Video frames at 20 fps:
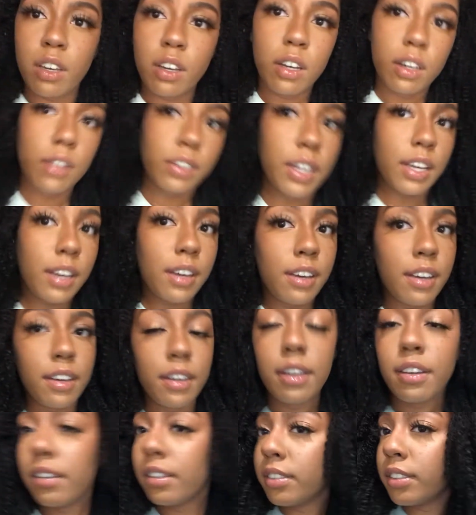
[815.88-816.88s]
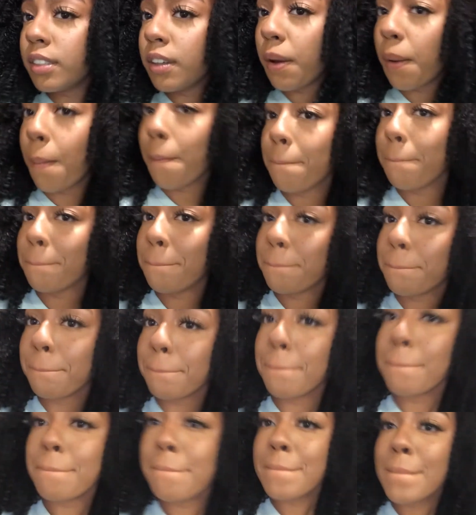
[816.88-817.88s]
Okay, so
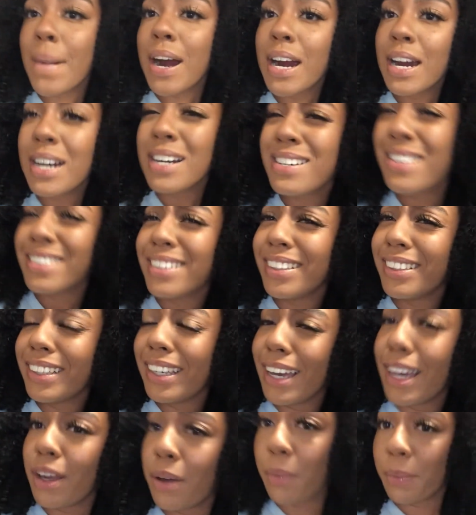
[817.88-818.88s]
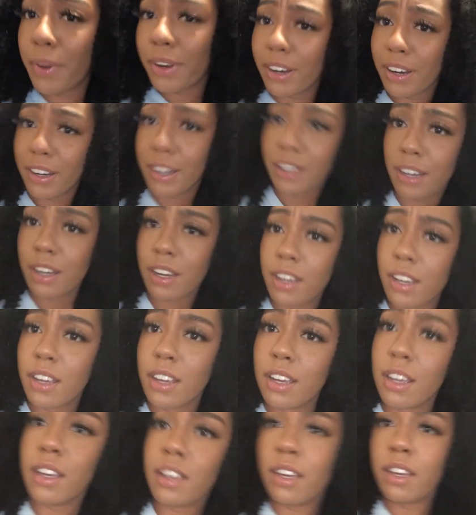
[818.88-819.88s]
yeah, we're
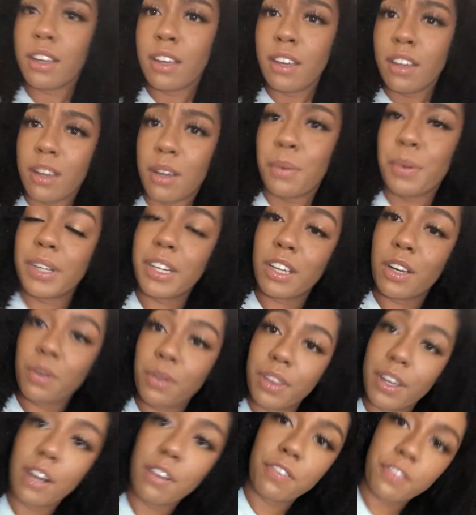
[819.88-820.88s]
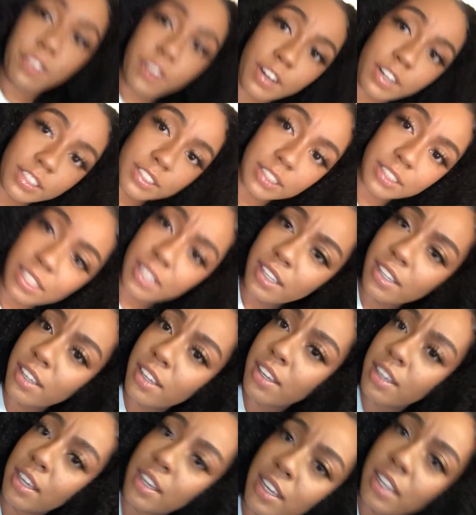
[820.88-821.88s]
gonna go there first,
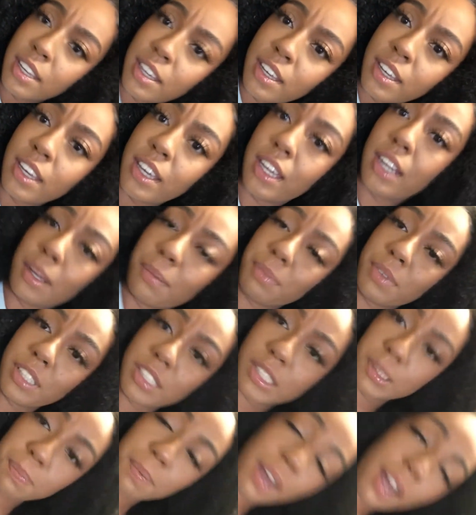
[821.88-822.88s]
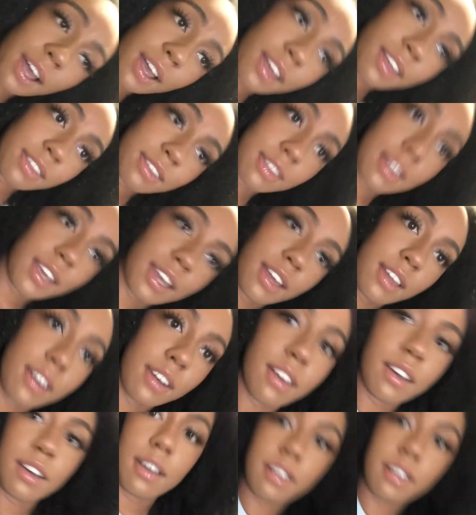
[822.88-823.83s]
hit up this spot, and then